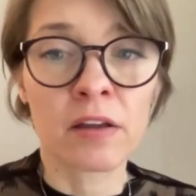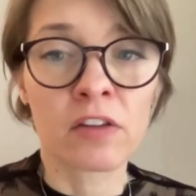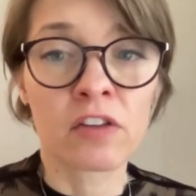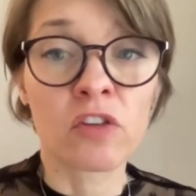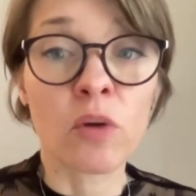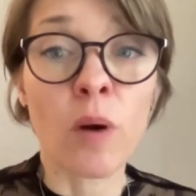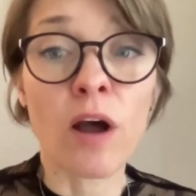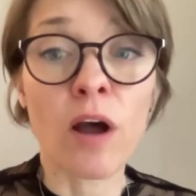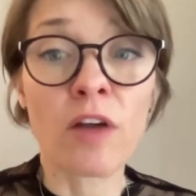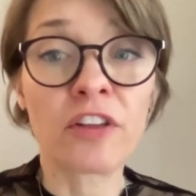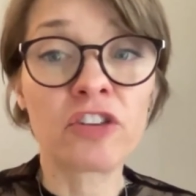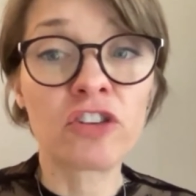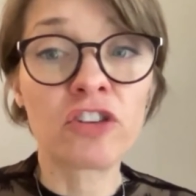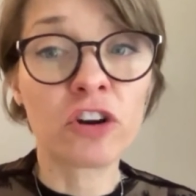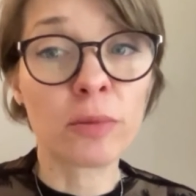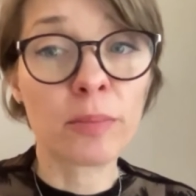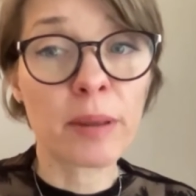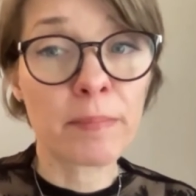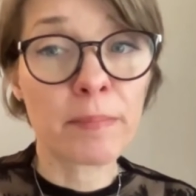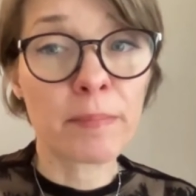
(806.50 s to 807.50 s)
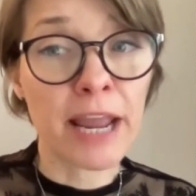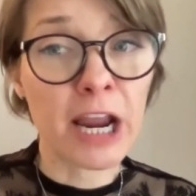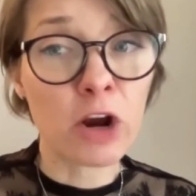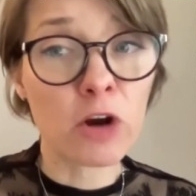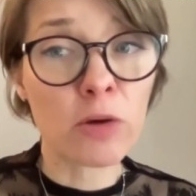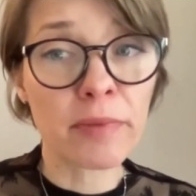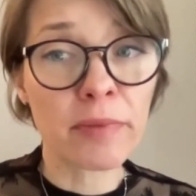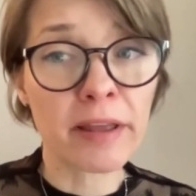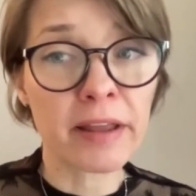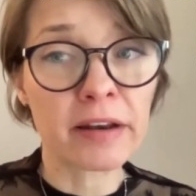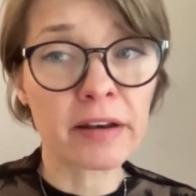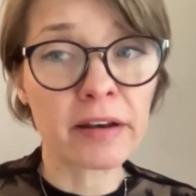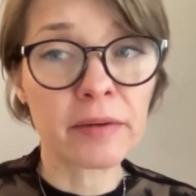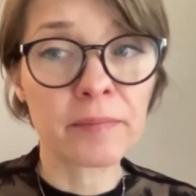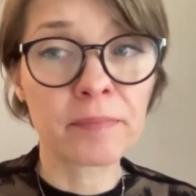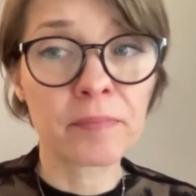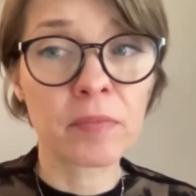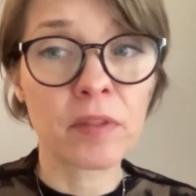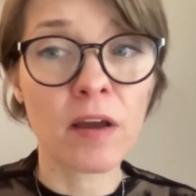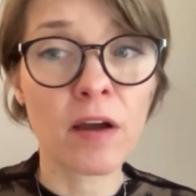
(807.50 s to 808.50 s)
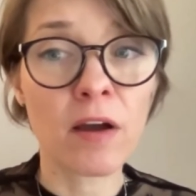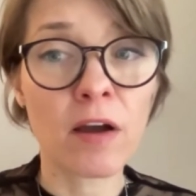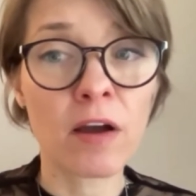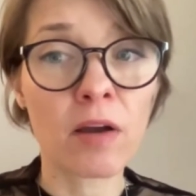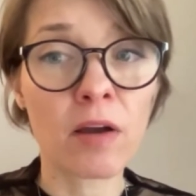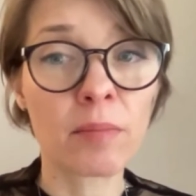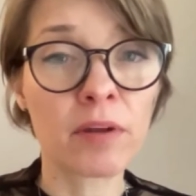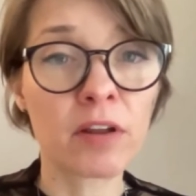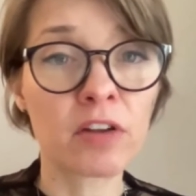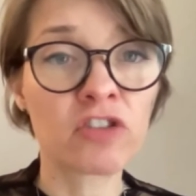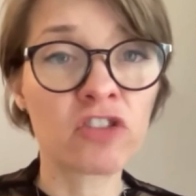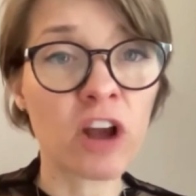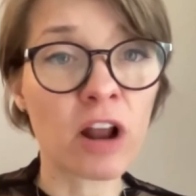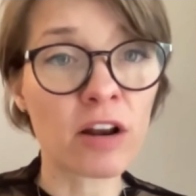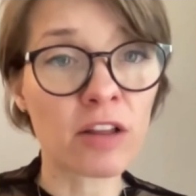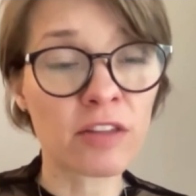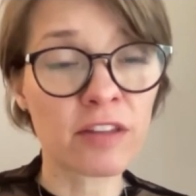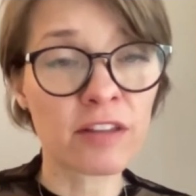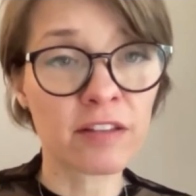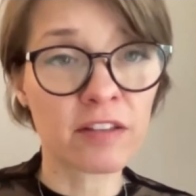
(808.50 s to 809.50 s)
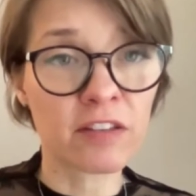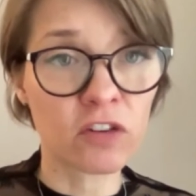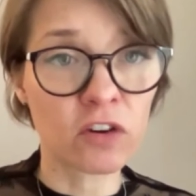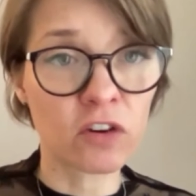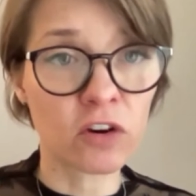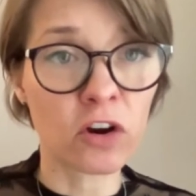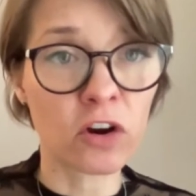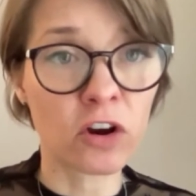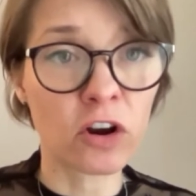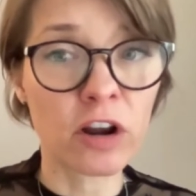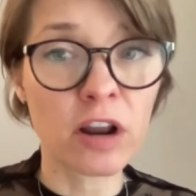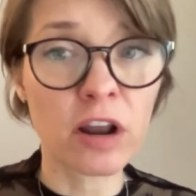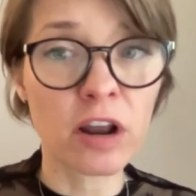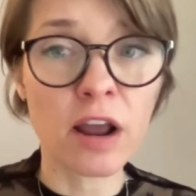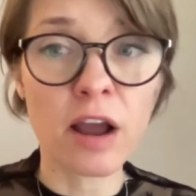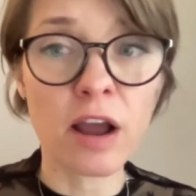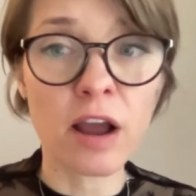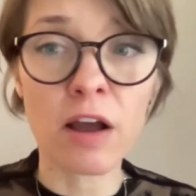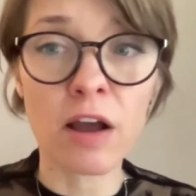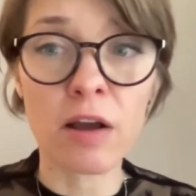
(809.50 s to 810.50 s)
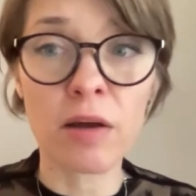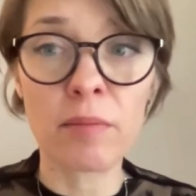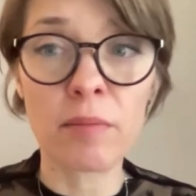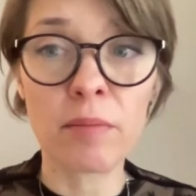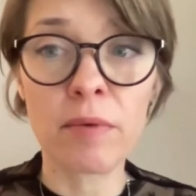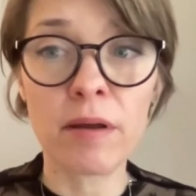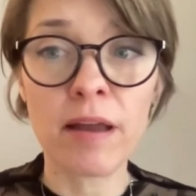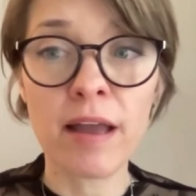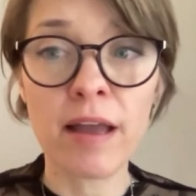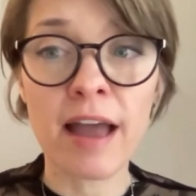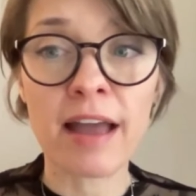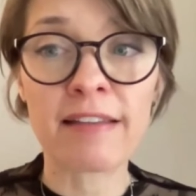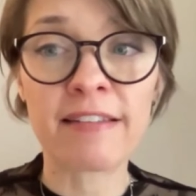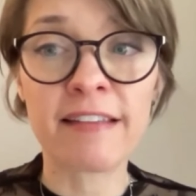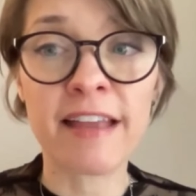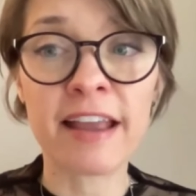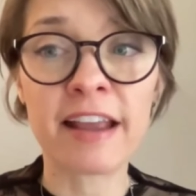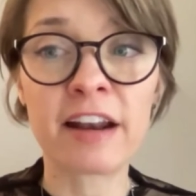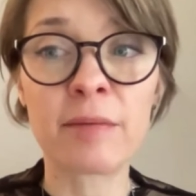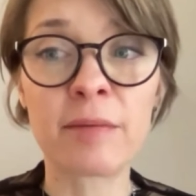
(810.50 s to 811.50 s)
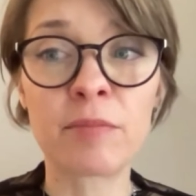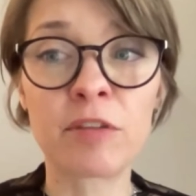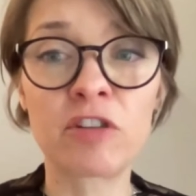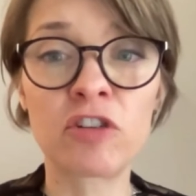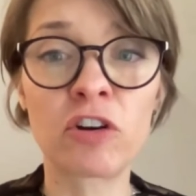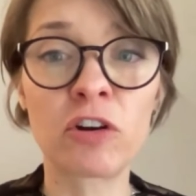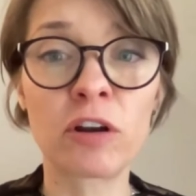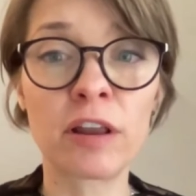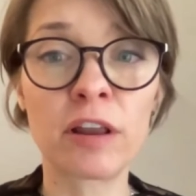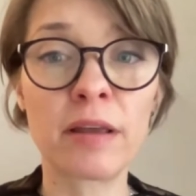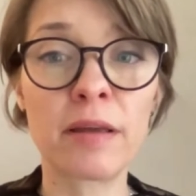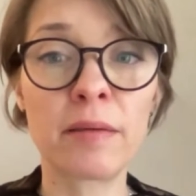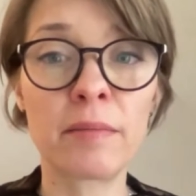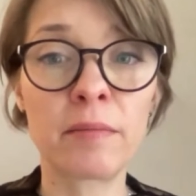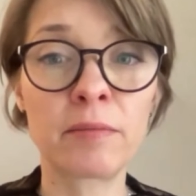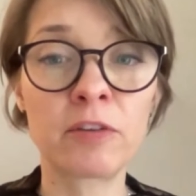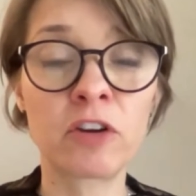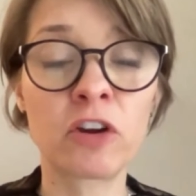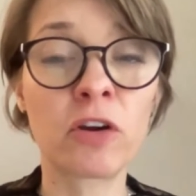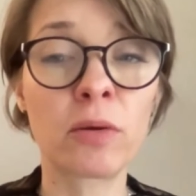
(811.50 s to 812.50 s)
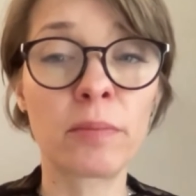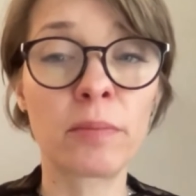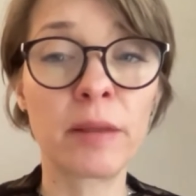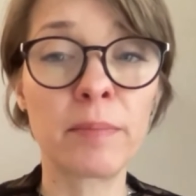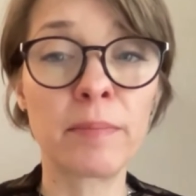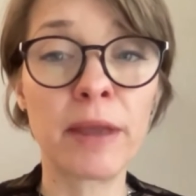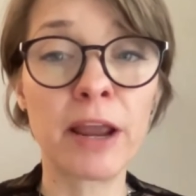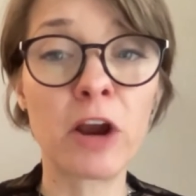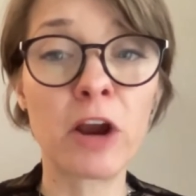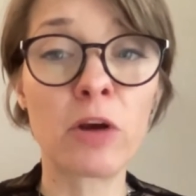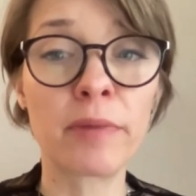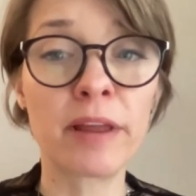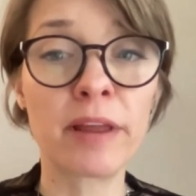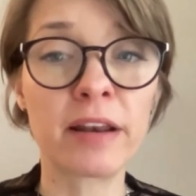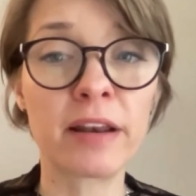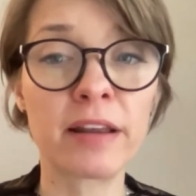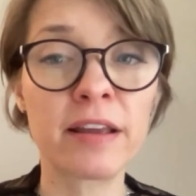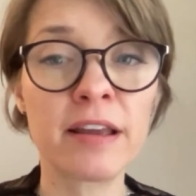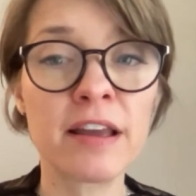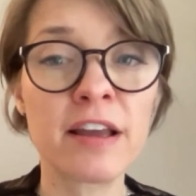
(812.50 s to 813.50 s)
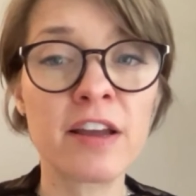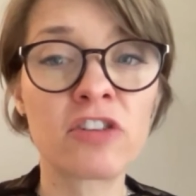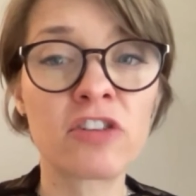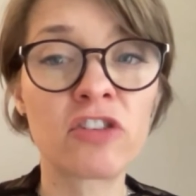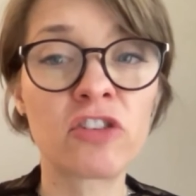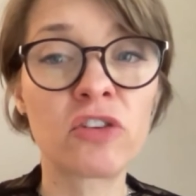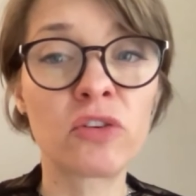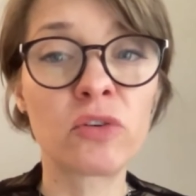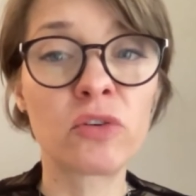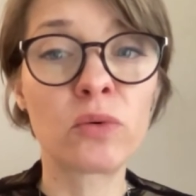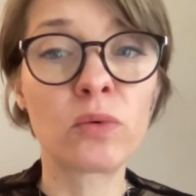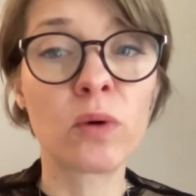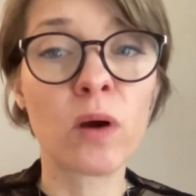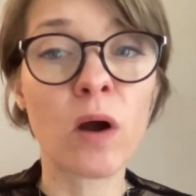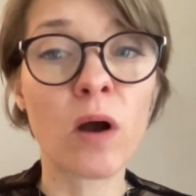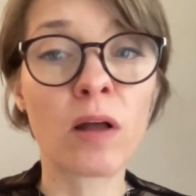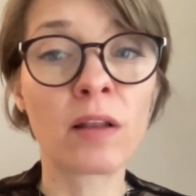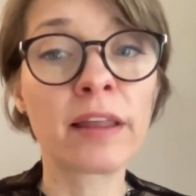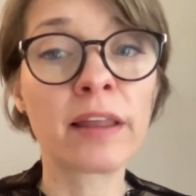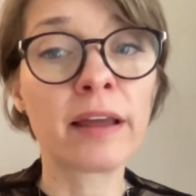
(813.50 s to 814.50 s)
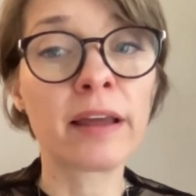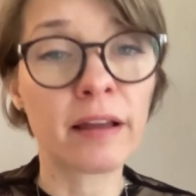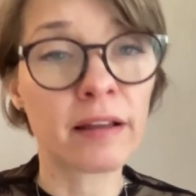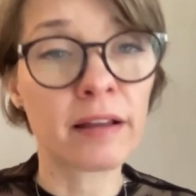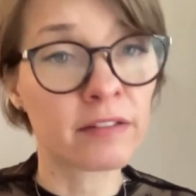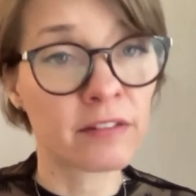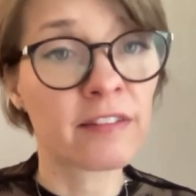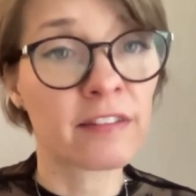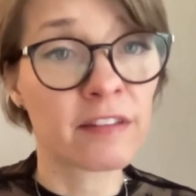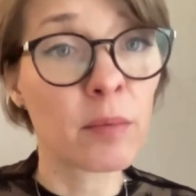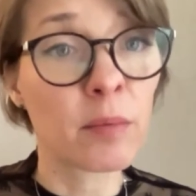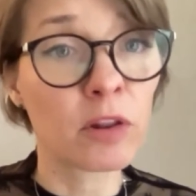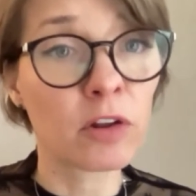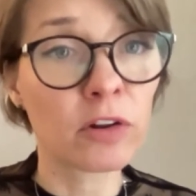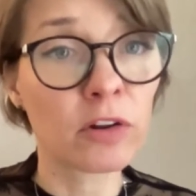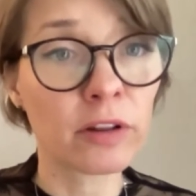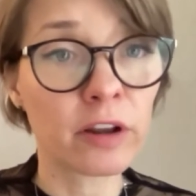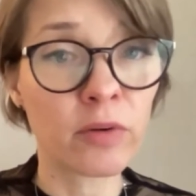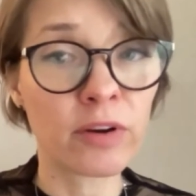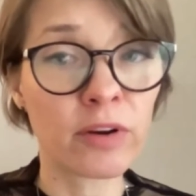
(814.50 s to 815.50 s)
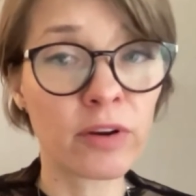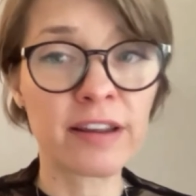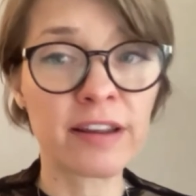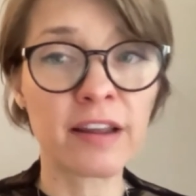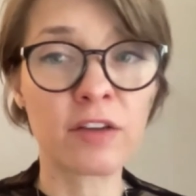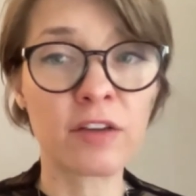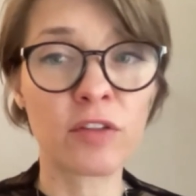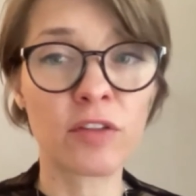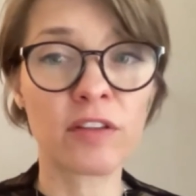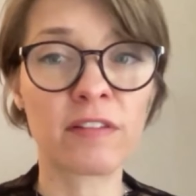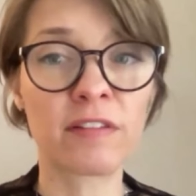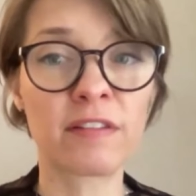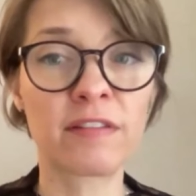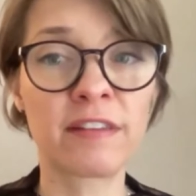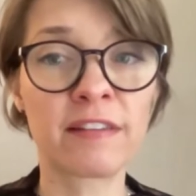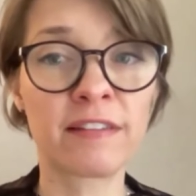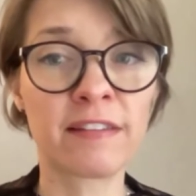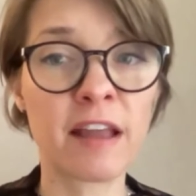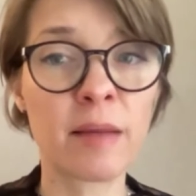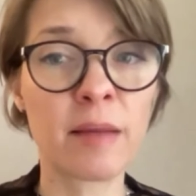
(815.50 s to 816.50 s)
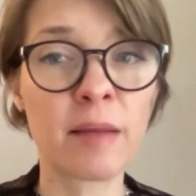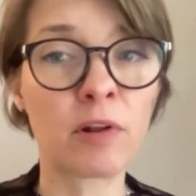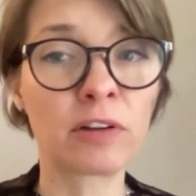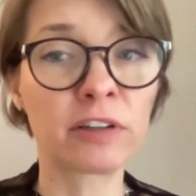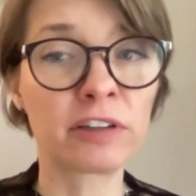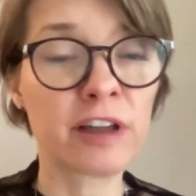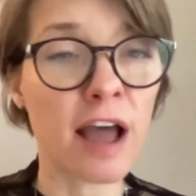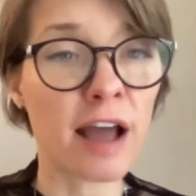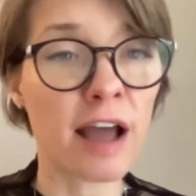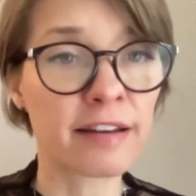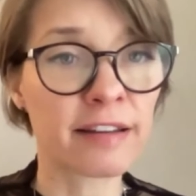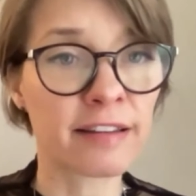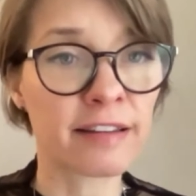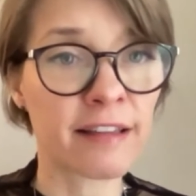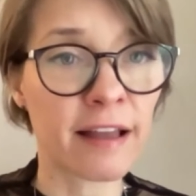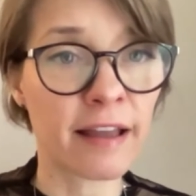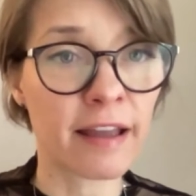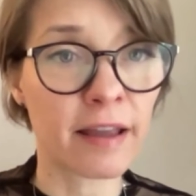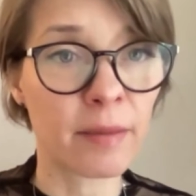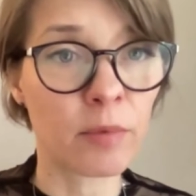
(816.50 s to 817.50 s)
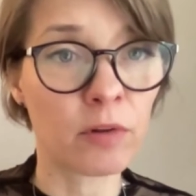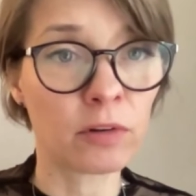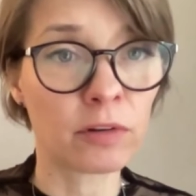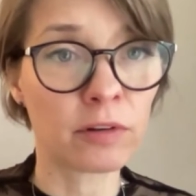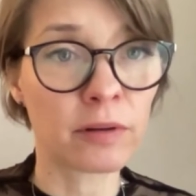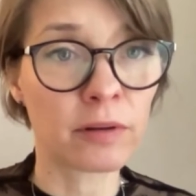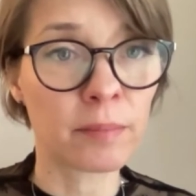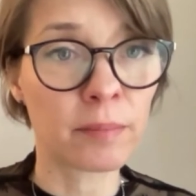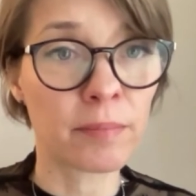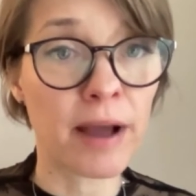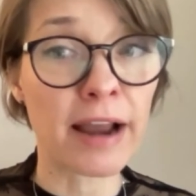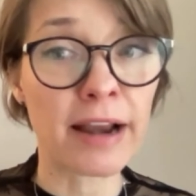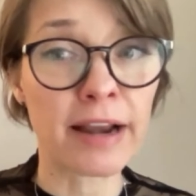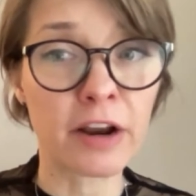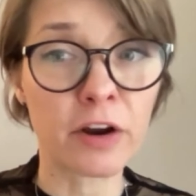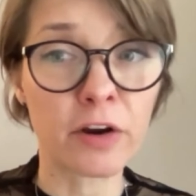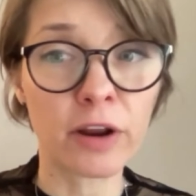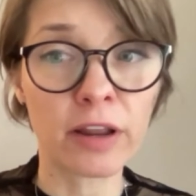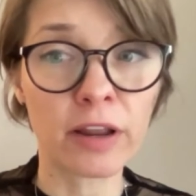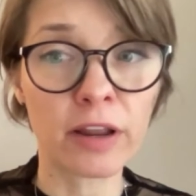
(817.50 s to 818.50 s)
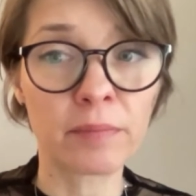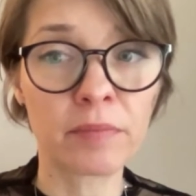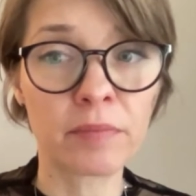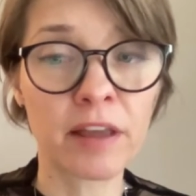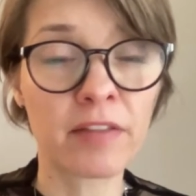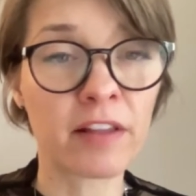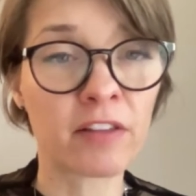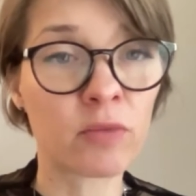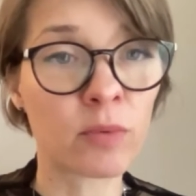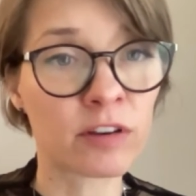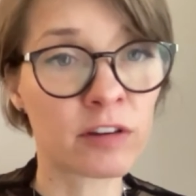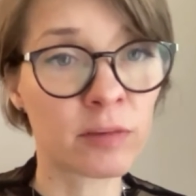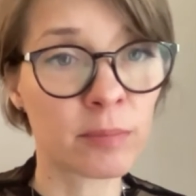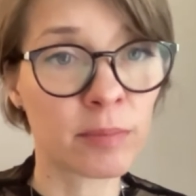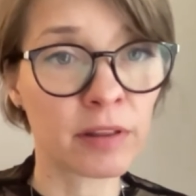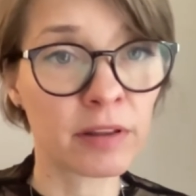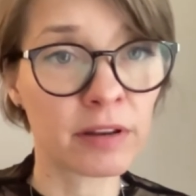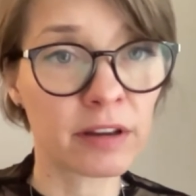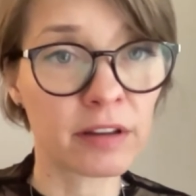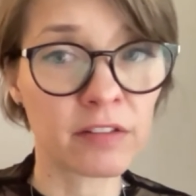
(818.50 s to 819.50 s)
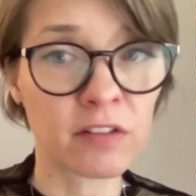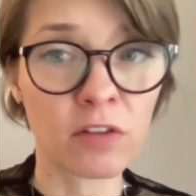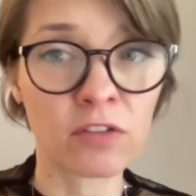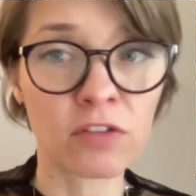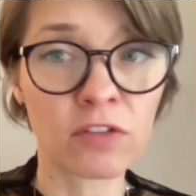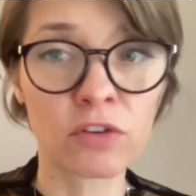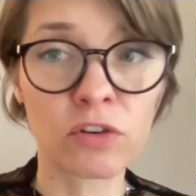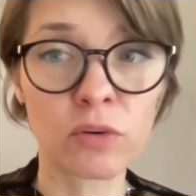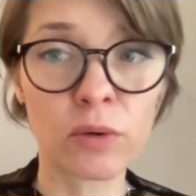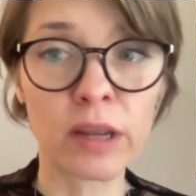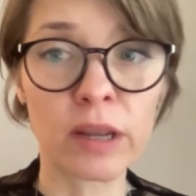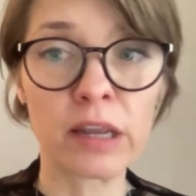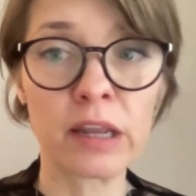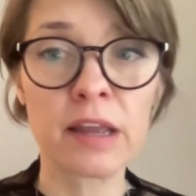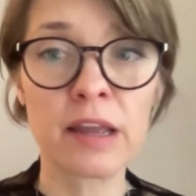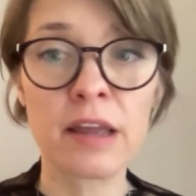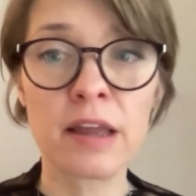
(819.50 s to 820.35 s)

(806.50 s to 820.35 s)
So on the term impairment, Jonathan Stern has taken up the term impairment to similarly critique this disabled, non-disabled binary. And that's what debility is also doing.